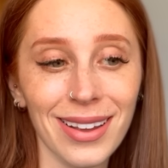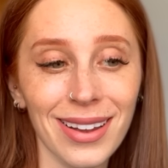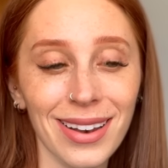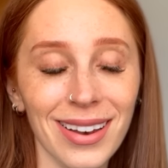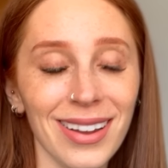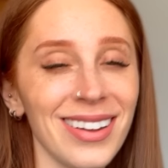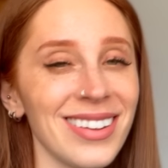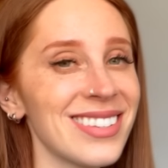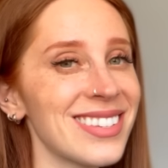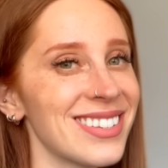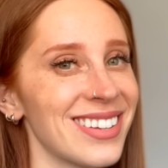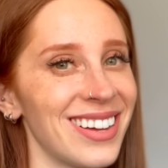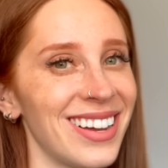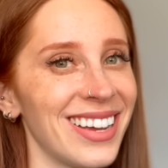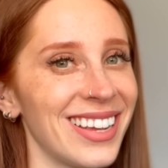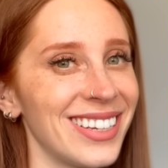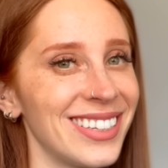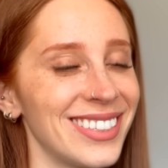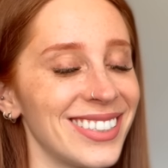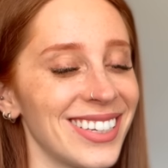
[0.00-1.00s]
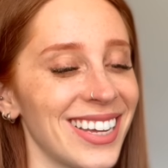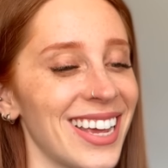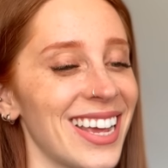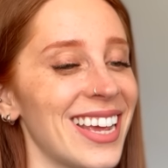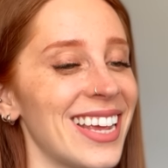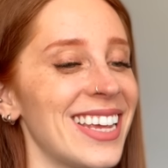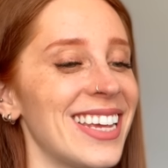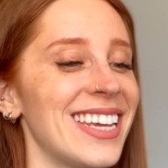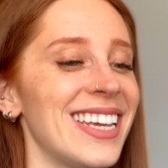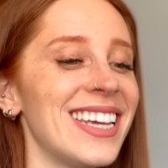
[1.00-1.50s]
last night,
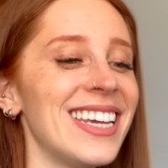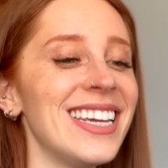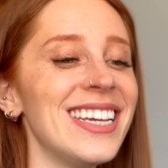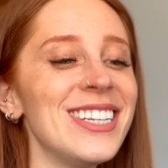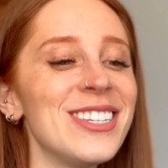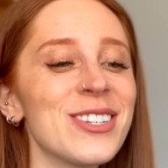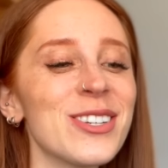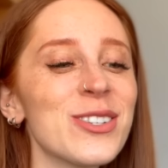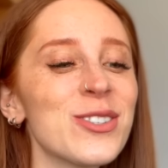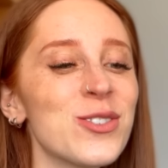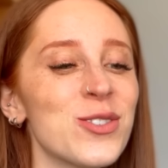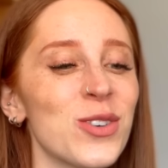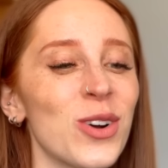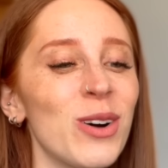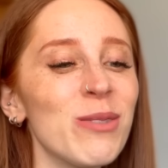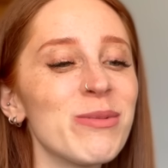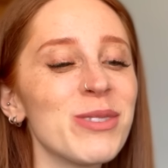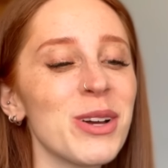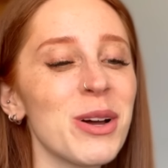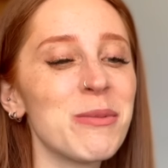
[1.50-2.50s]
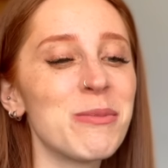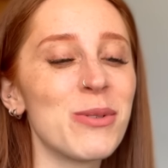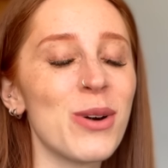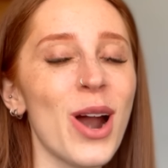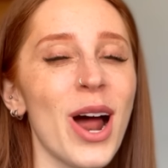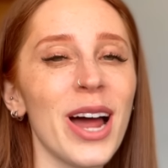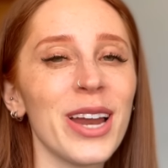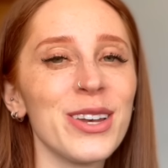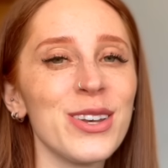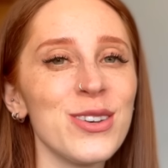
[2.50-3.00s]
he just dropped a
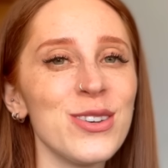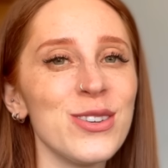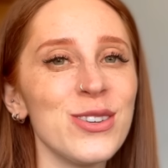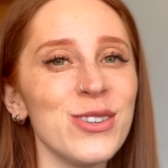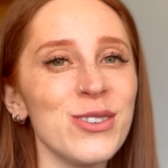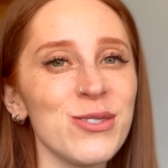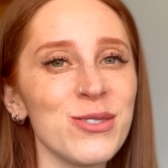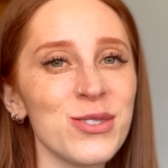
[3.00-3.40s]
brand new